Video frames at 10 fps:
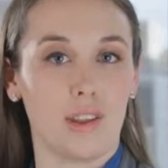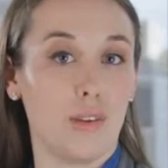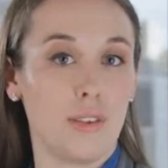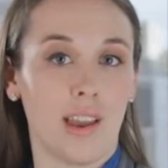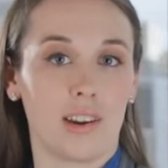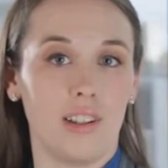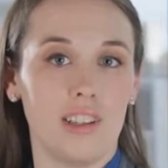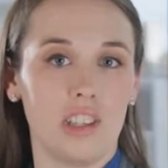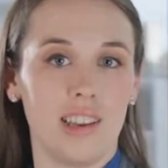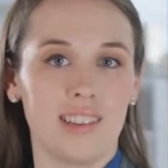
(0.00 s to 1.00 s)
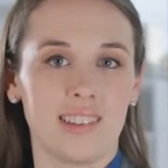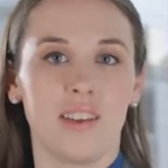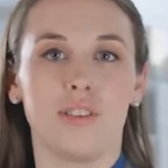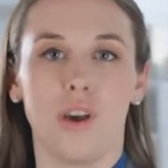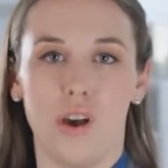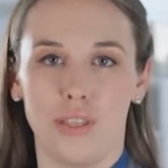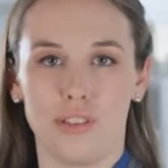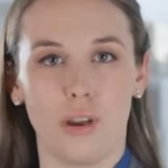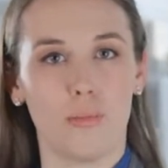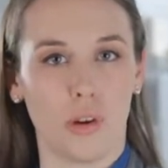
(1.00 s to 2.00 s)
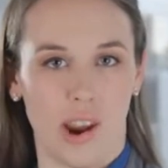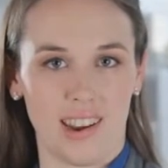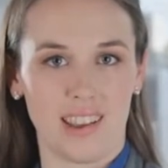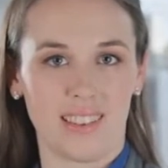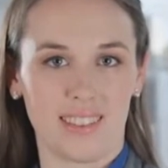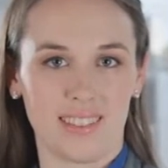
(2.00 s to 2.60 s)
new technologies to on-the-job training?